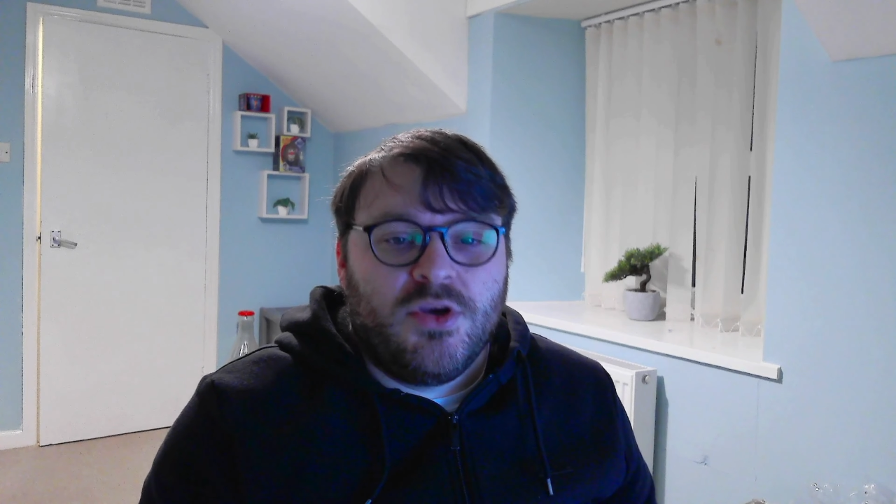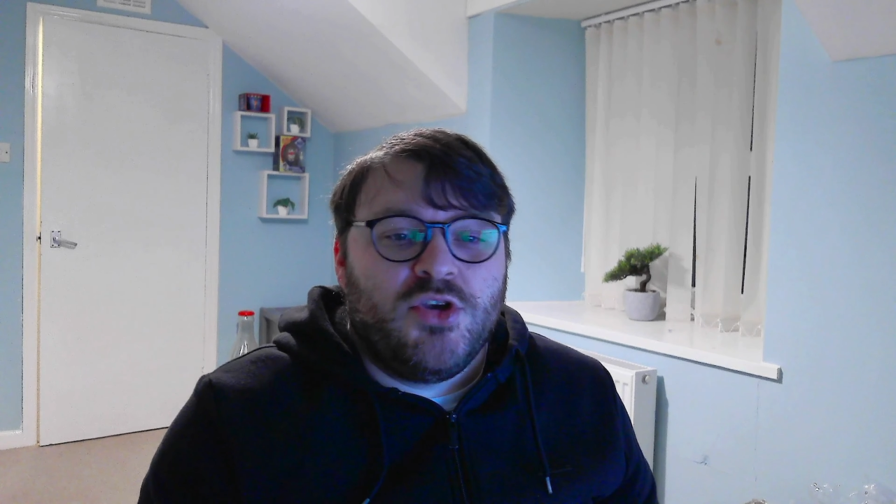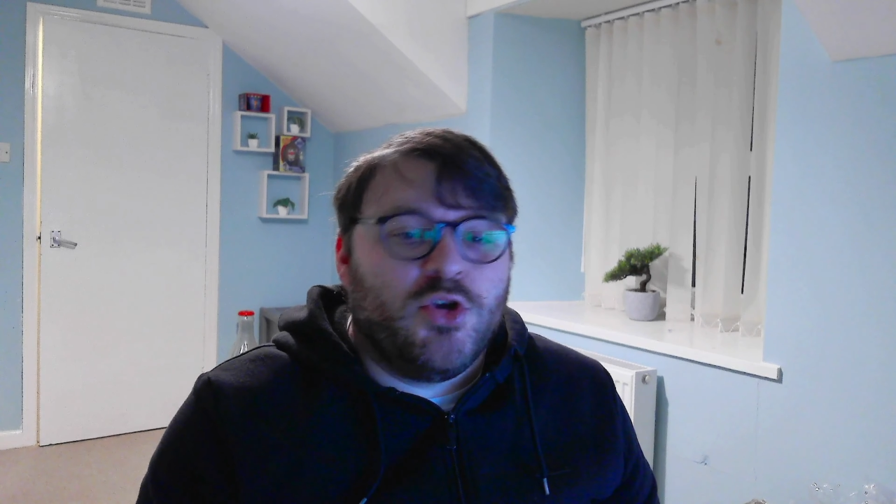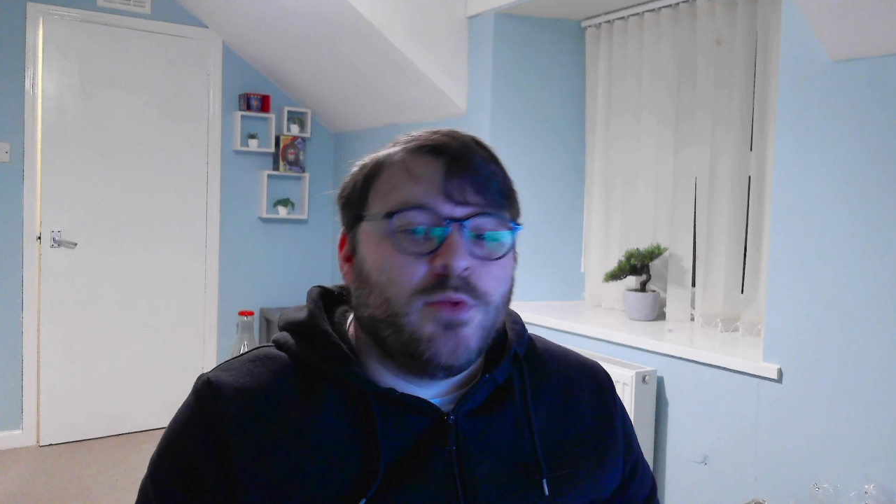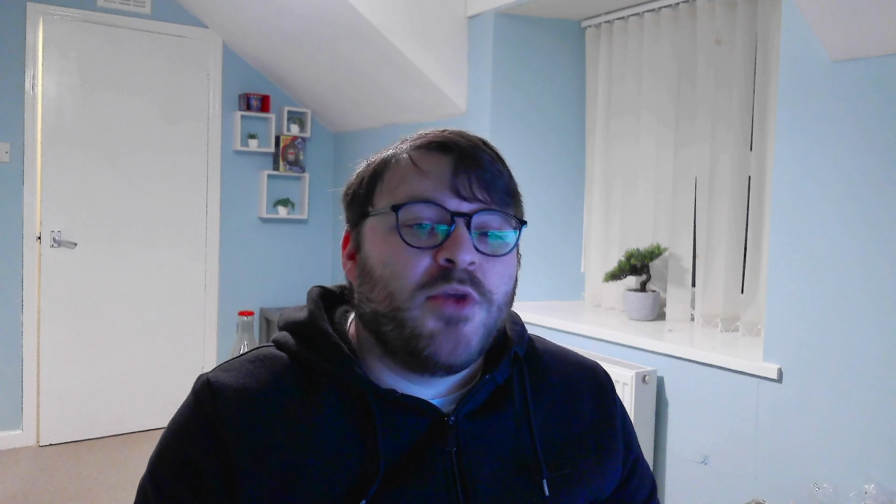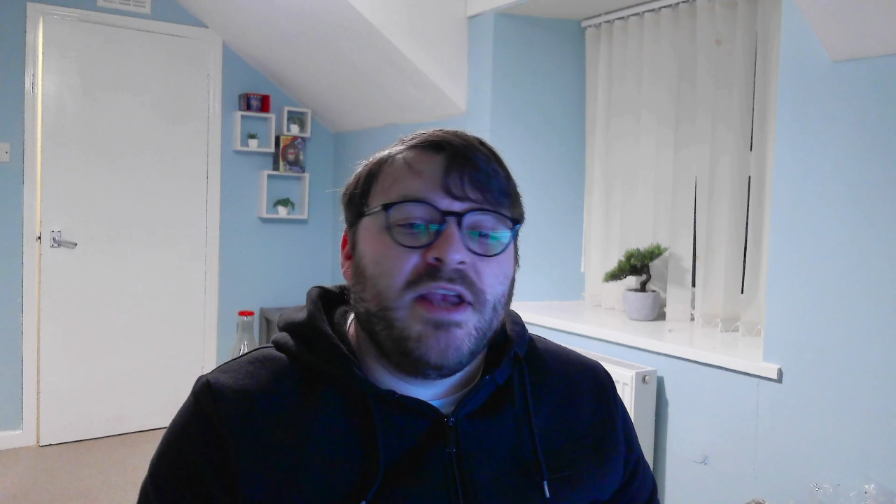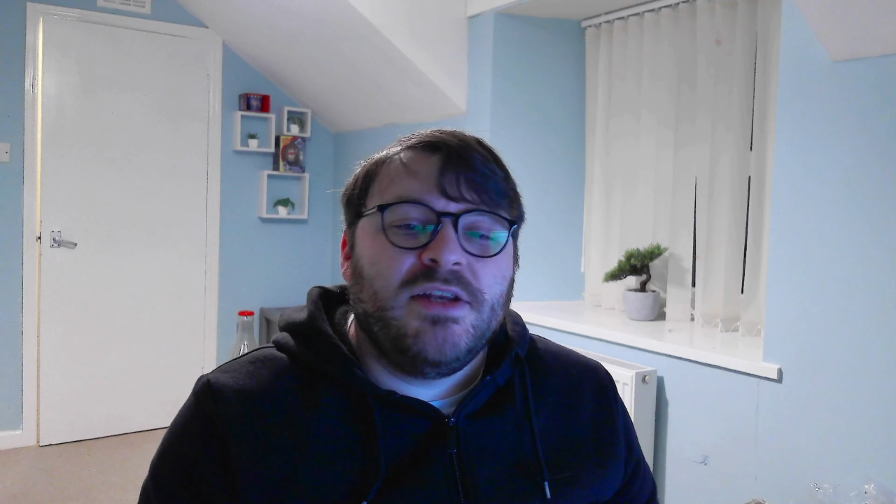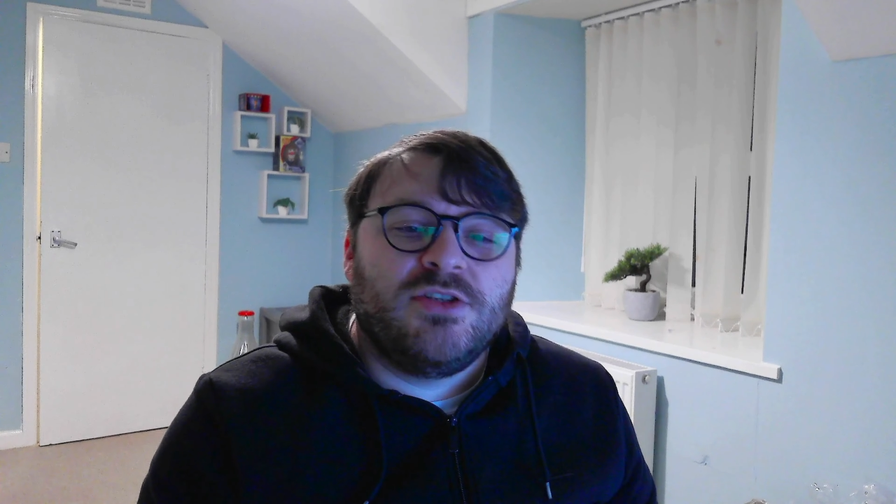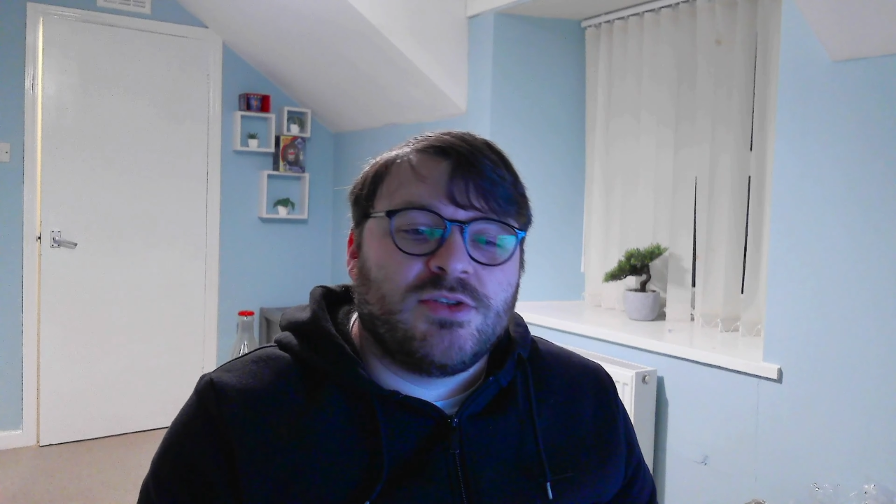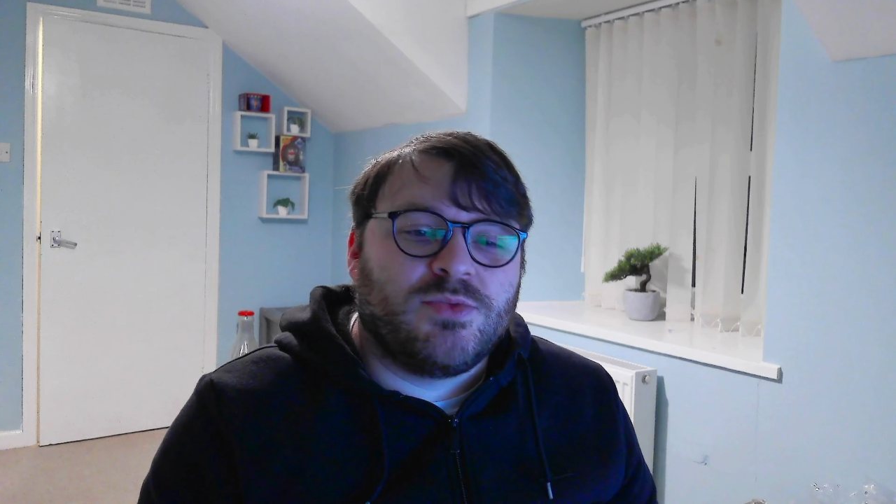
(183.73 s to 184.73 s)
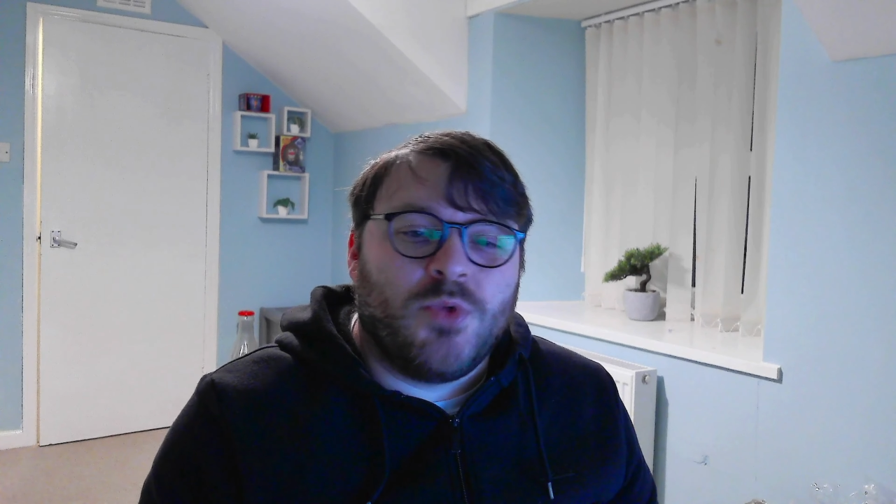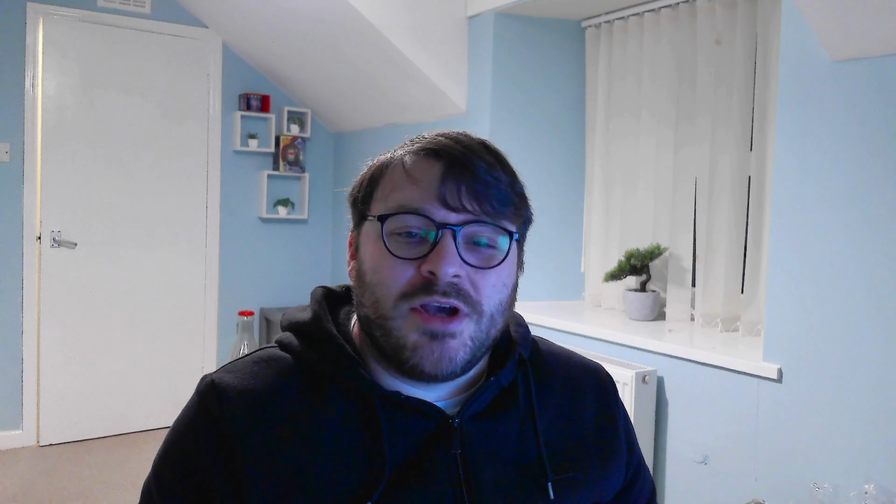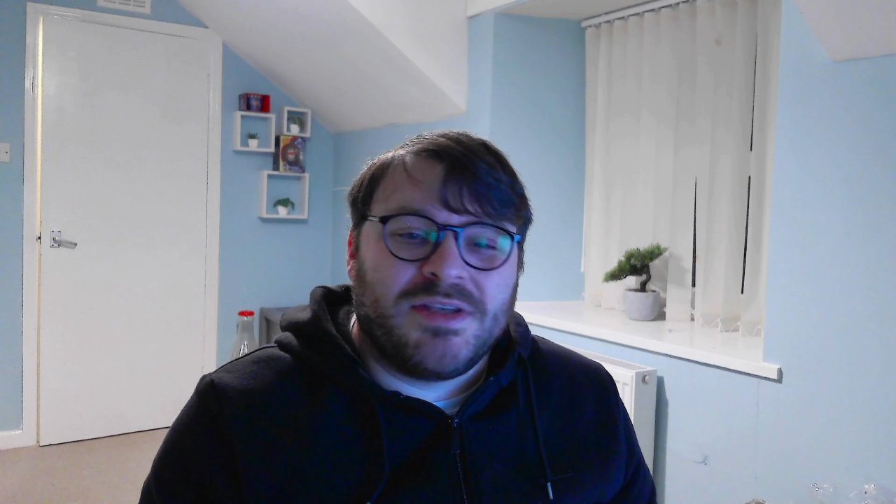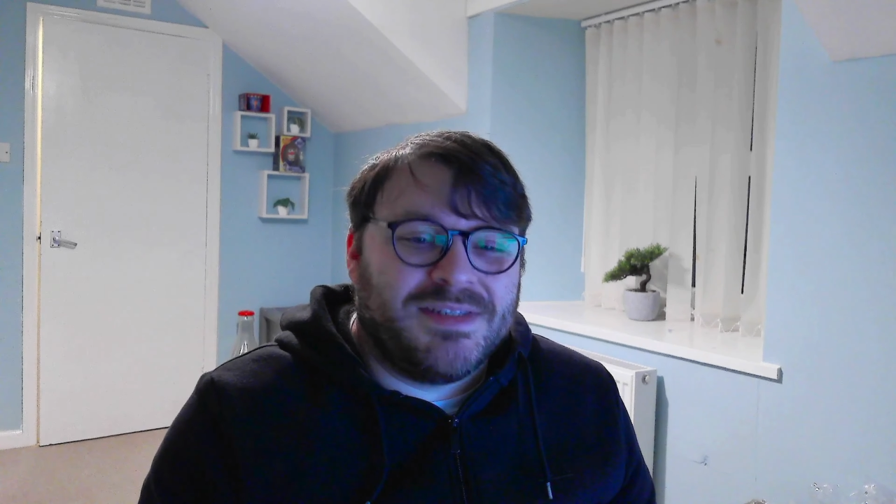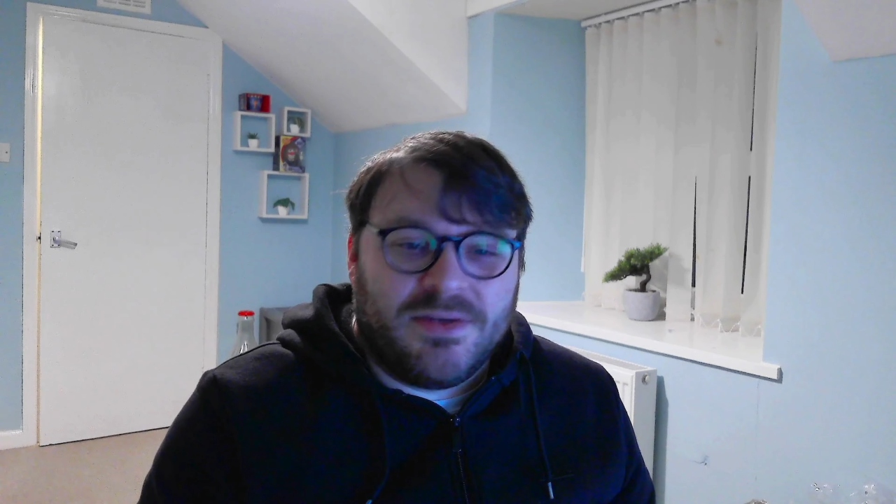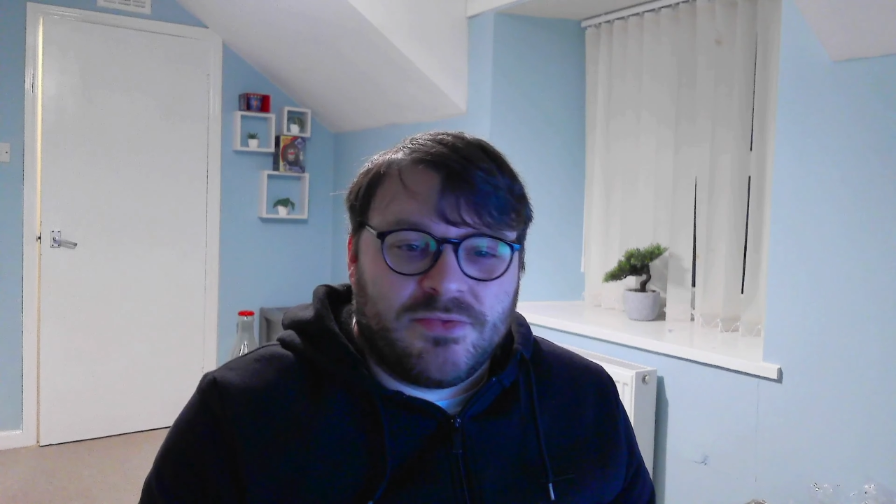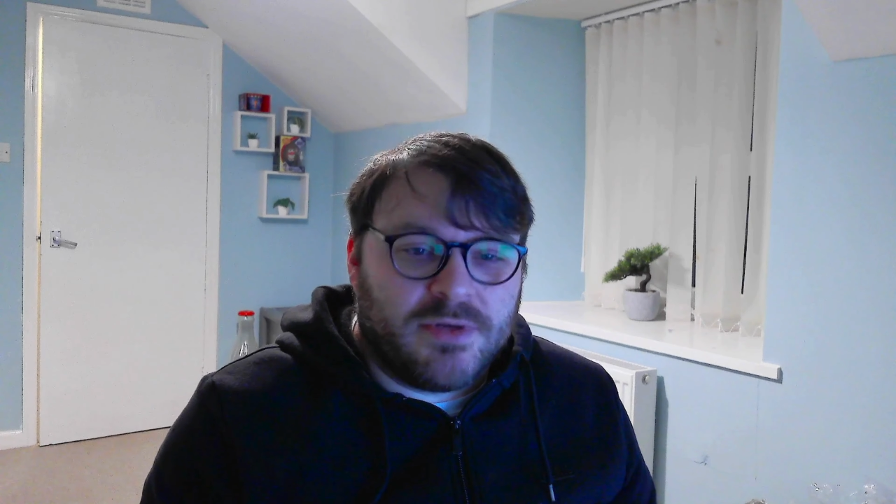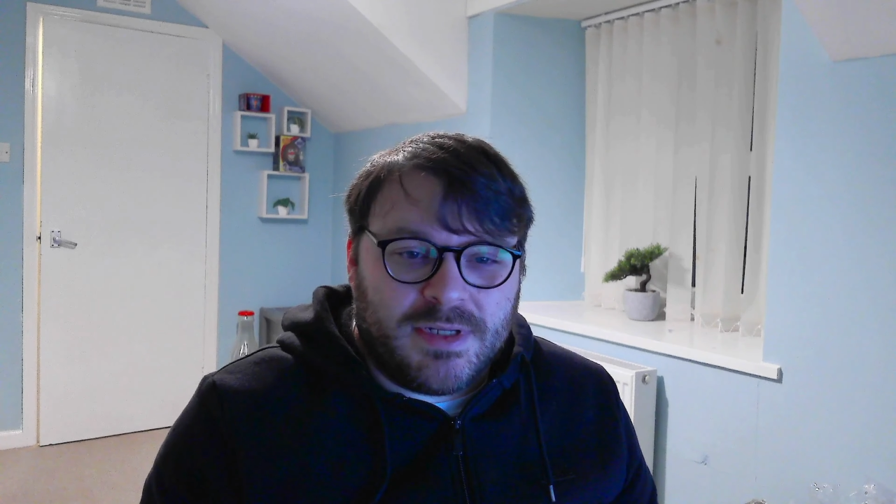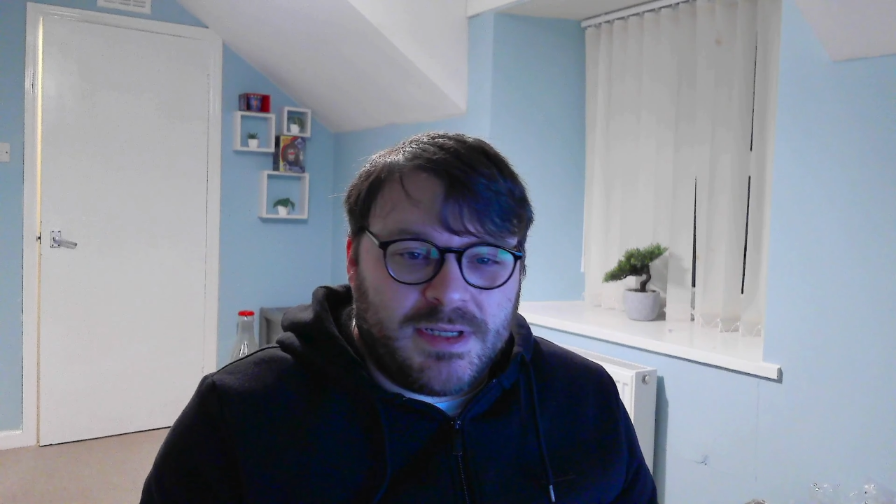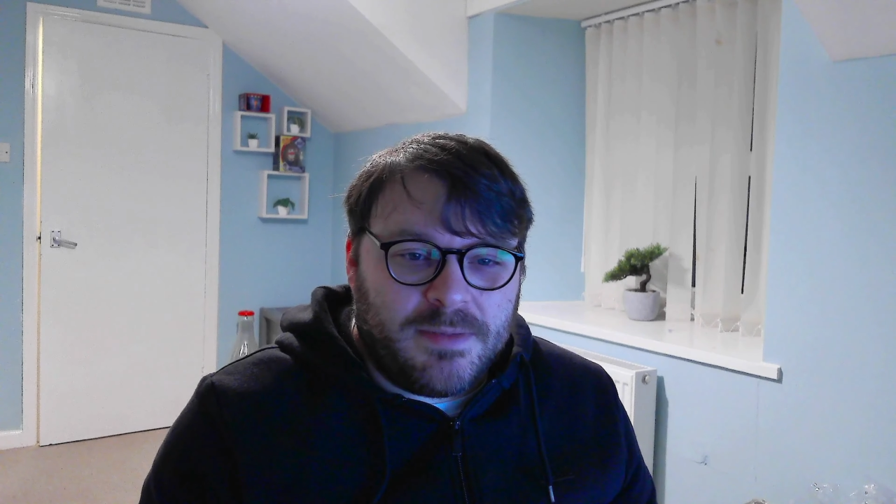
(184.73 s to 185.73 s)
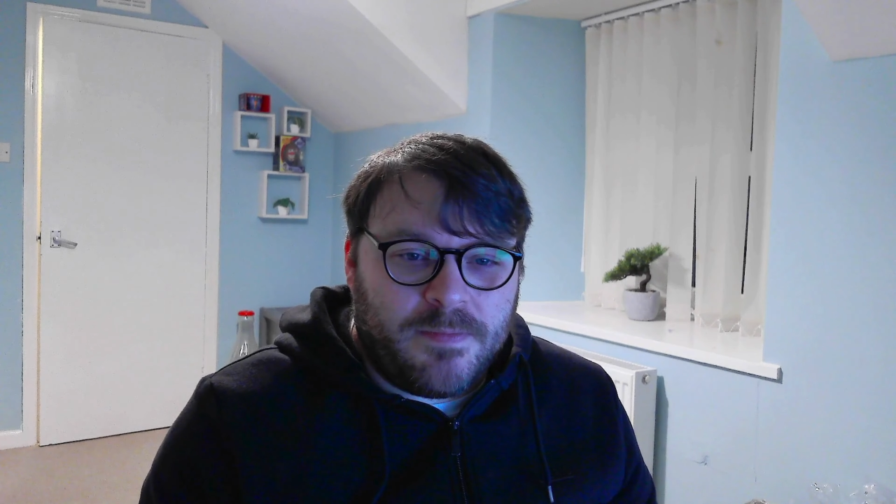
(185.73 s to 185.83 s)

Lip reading: Your brain just works differently.